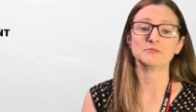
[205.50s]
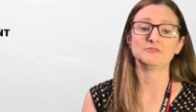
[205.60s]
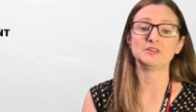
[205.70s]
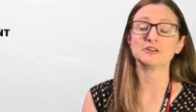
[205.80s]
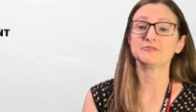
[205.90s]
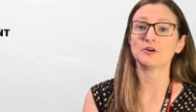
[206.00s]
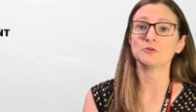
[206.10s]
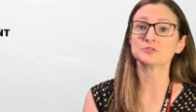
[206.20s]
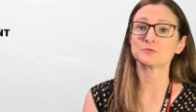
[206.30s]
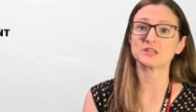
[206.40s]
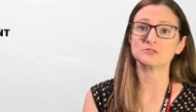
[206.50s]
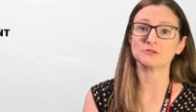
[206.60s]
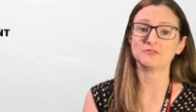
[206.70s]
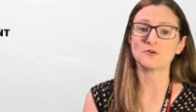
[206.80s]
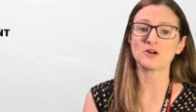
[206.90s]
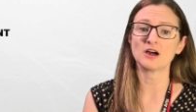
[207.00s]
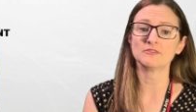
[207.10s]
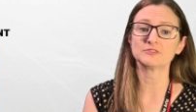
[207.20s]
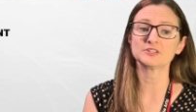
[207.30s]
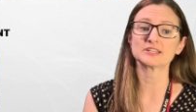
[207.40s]
via phone, so we could do a phone
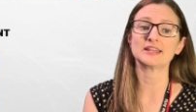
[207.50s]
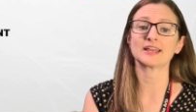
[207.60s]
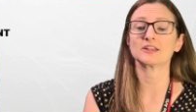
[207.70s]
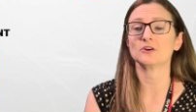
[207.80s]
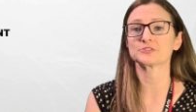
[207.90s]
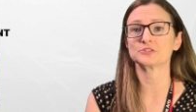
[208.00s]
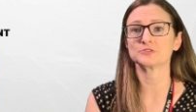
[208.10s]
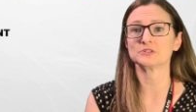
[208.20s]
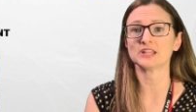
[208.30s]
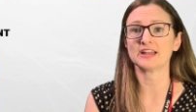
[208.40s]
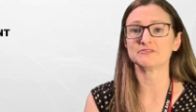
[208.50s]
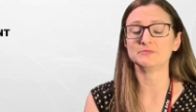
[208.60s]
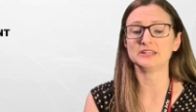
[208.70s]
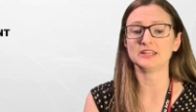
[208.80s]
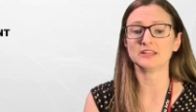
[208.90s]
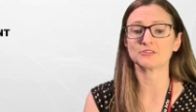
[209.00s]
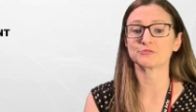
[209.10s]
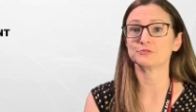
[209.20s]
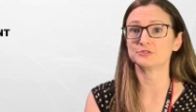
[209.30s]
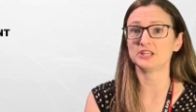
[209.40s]
conference, and I can also do a live meeting
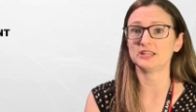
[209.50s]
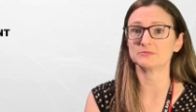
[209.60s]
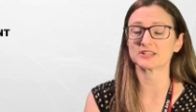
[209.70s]
through Teams.